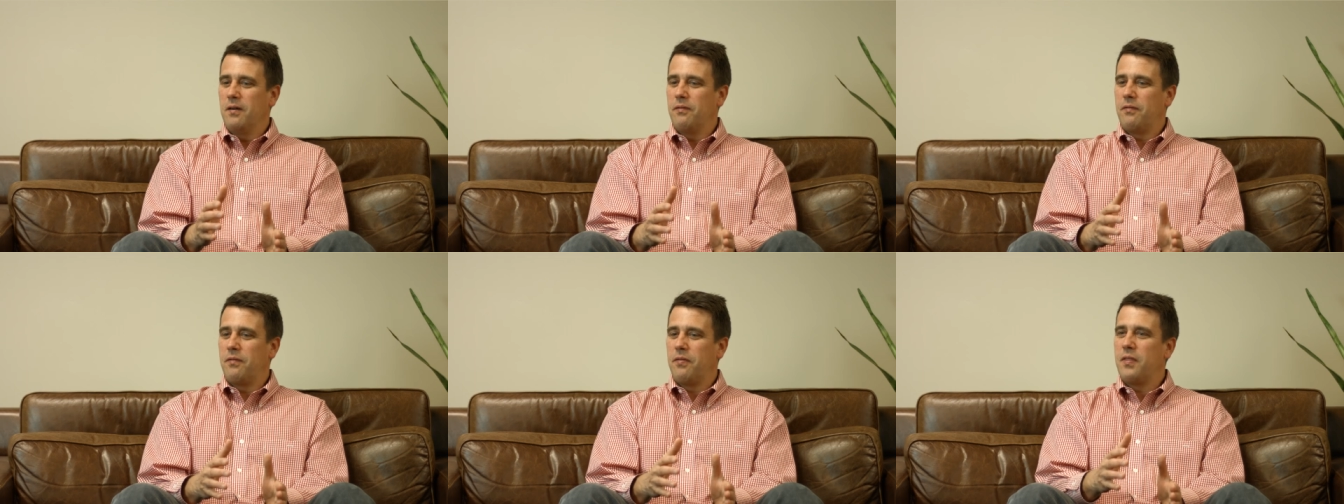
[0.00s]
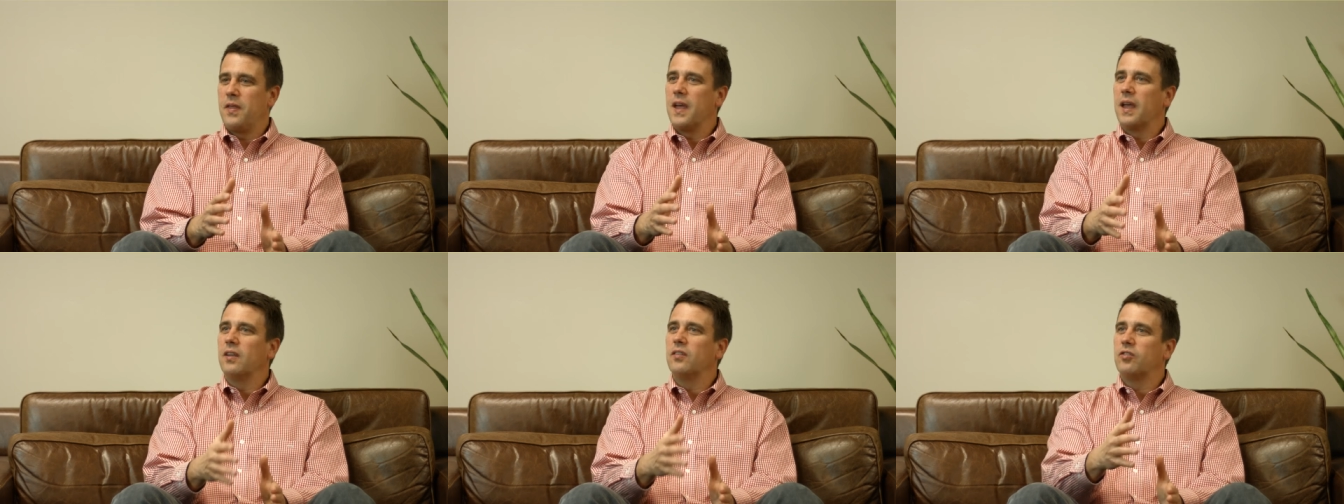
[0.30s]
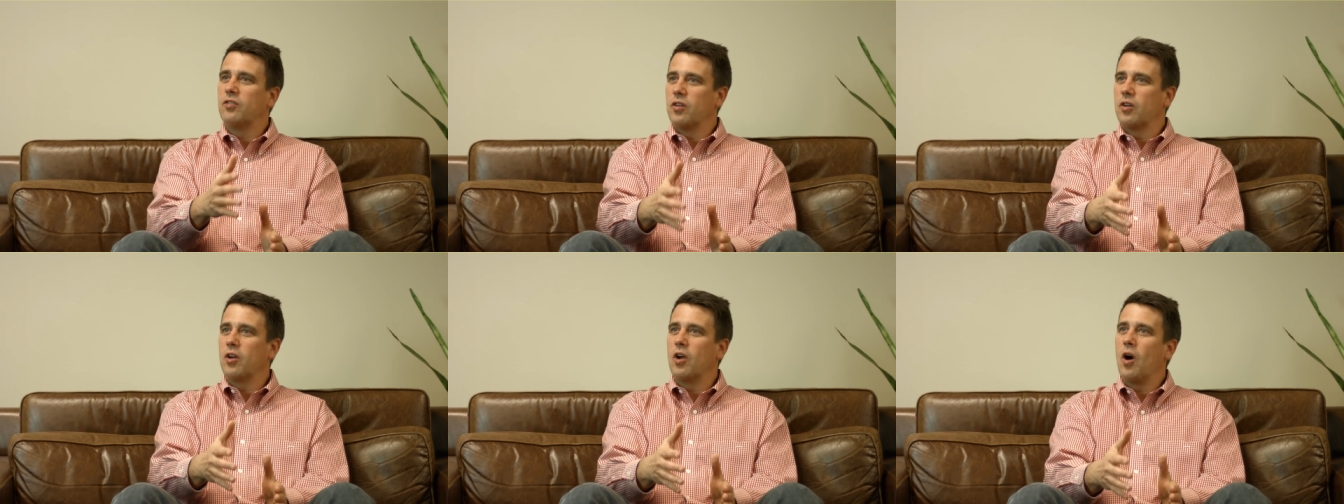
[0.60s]
things
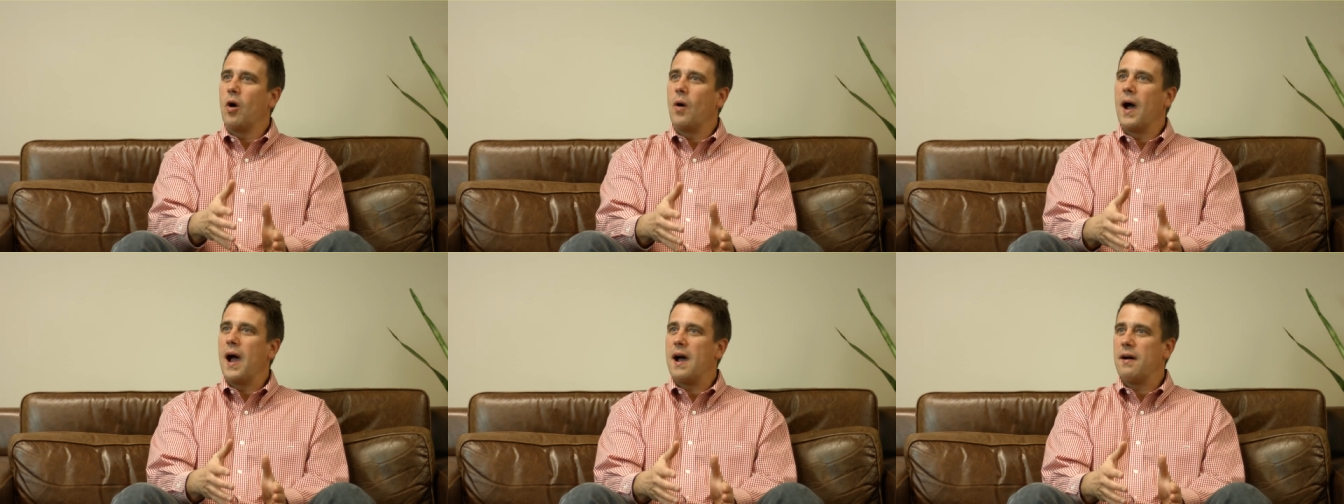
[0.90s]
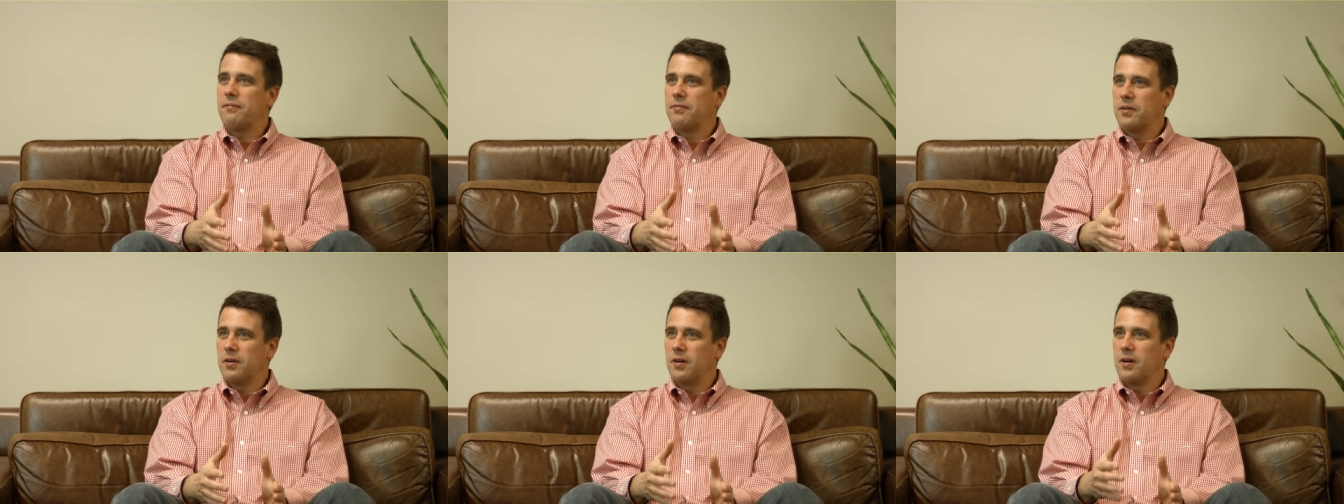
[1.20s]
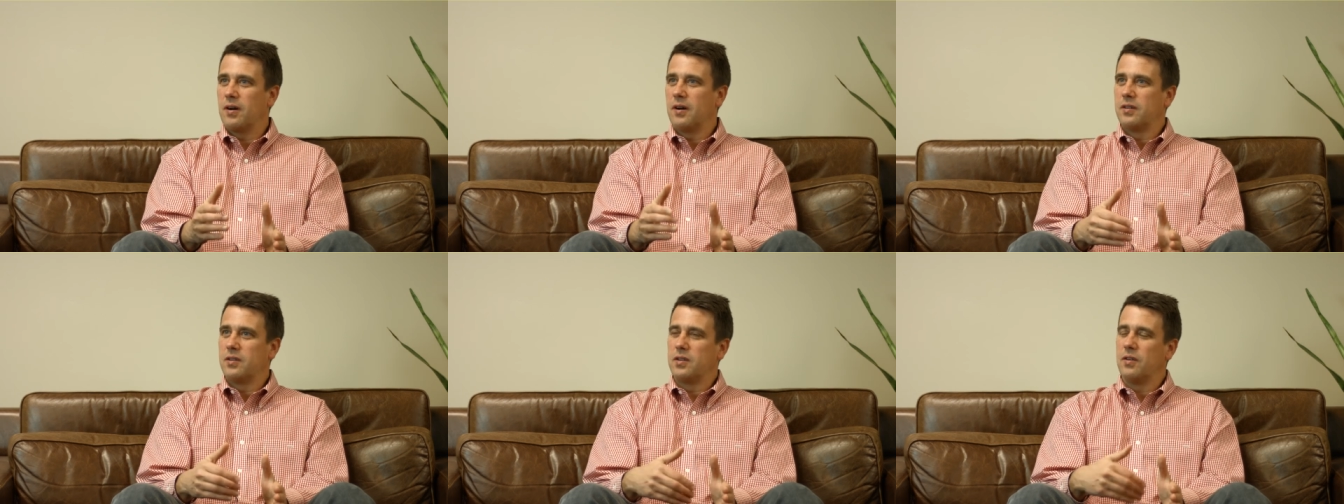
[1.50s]
to go
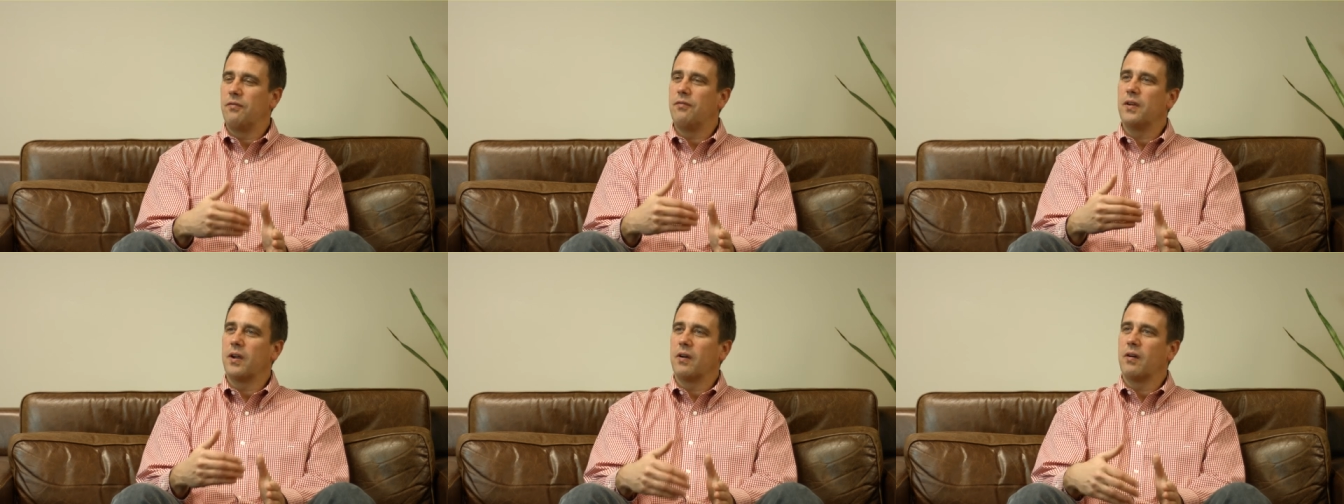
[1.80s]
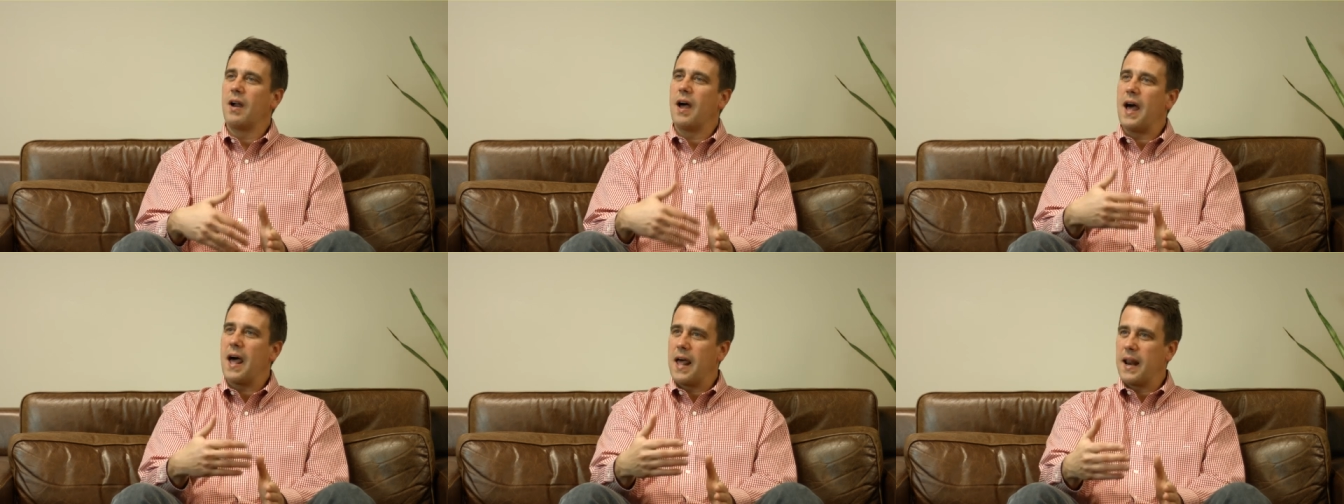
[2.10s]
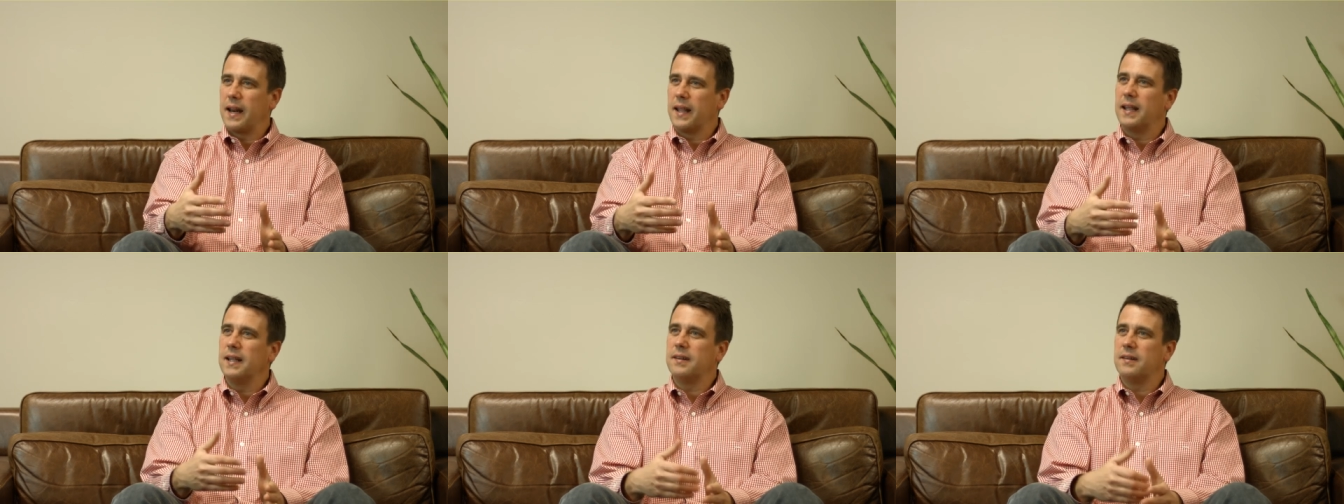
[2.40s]
after to figure out how
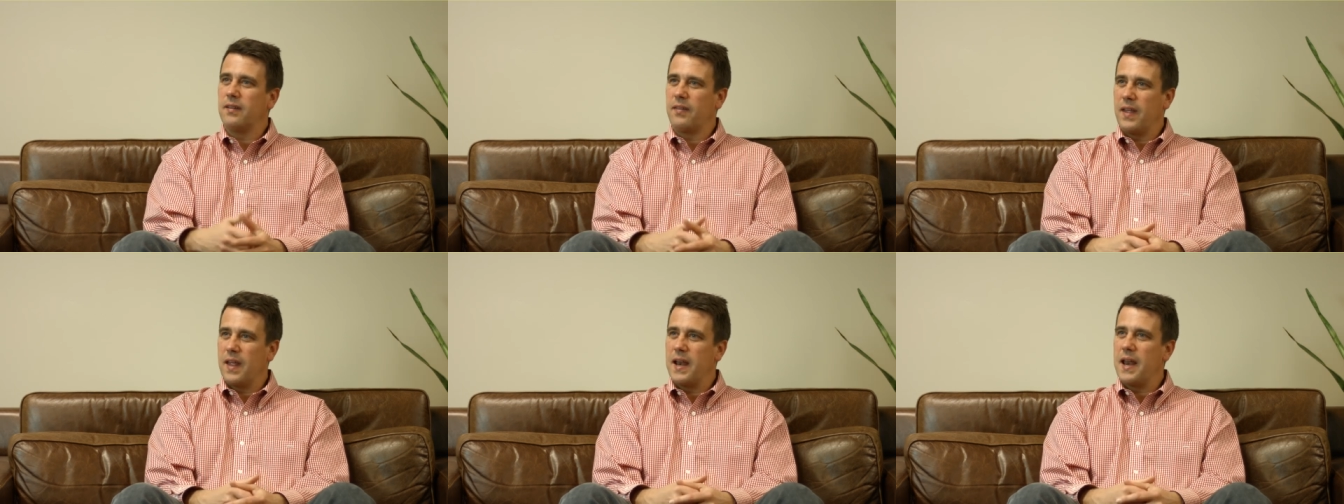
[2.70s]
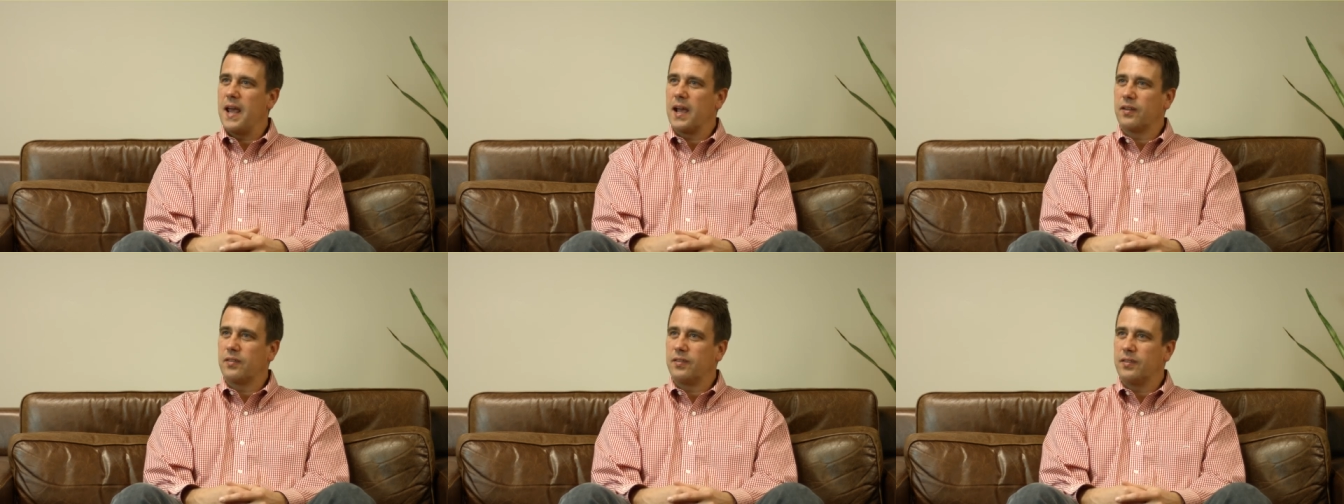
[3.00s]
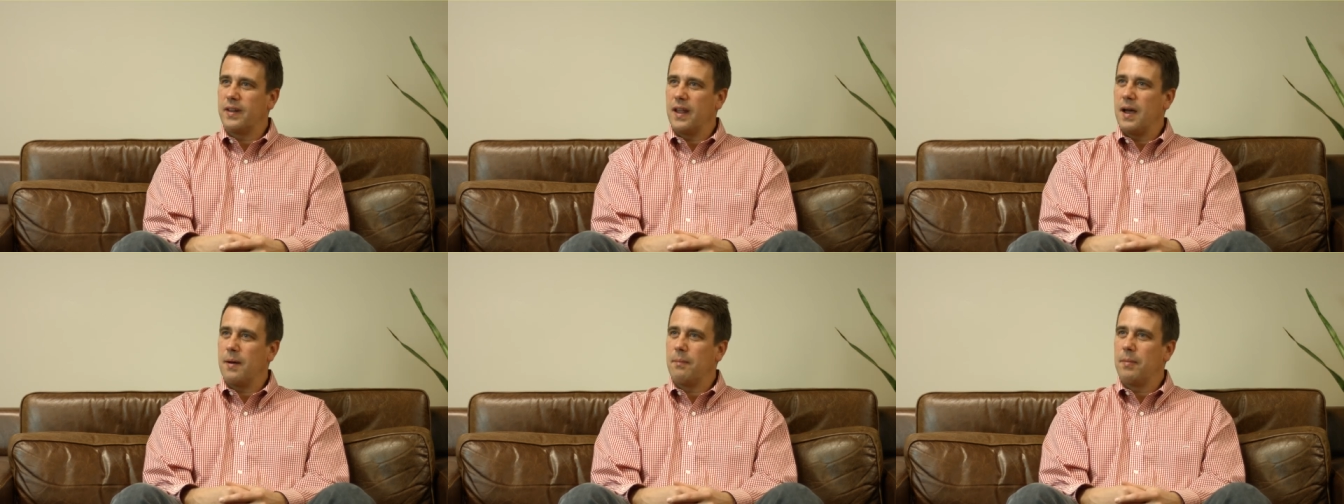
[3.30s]
to get to that next
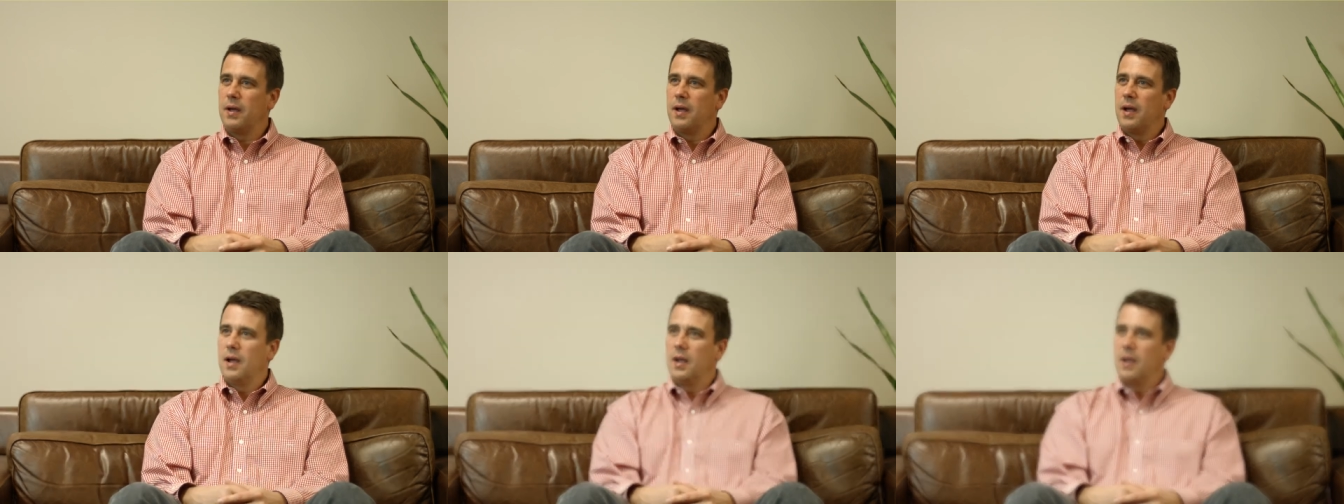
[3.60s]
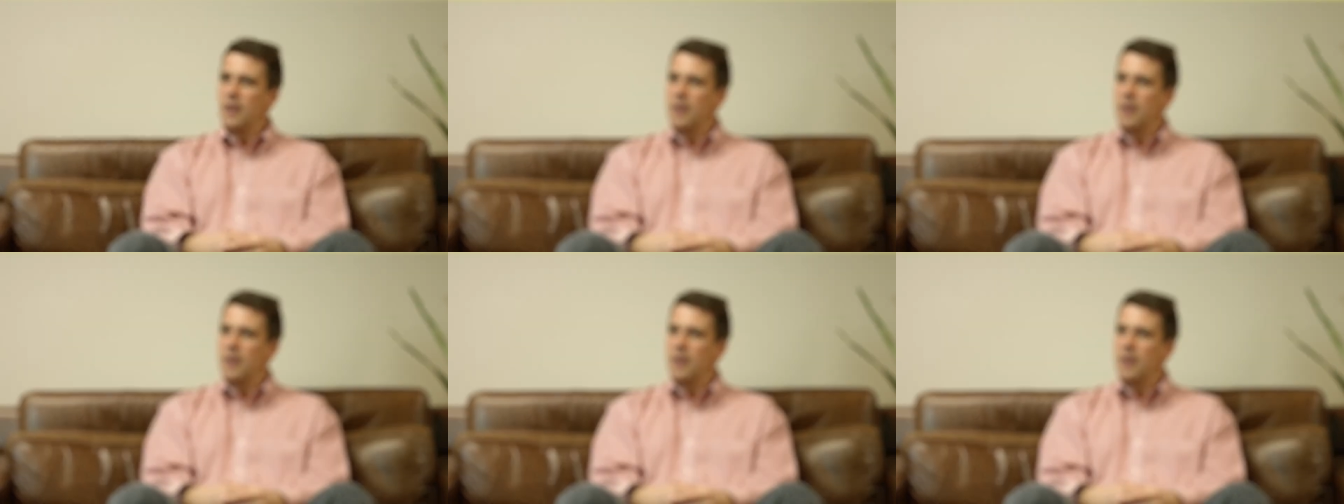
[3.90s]
step.